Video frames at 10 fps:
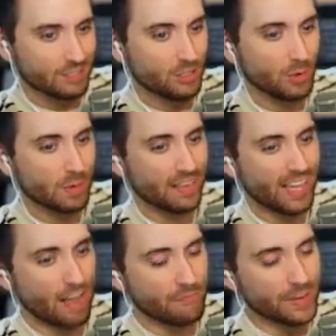Do you remember
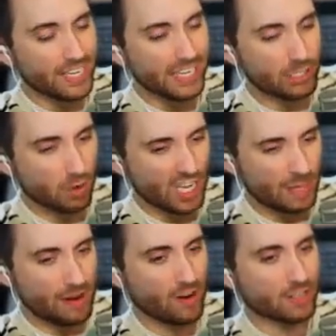they got Vin Diesel to
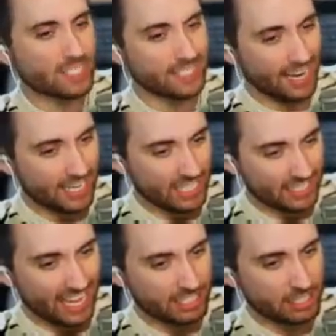come out on stage
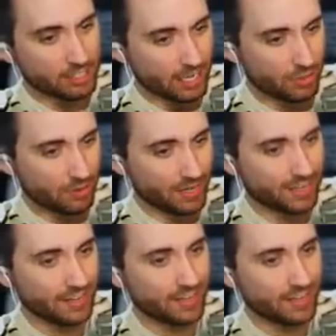at last year's E3?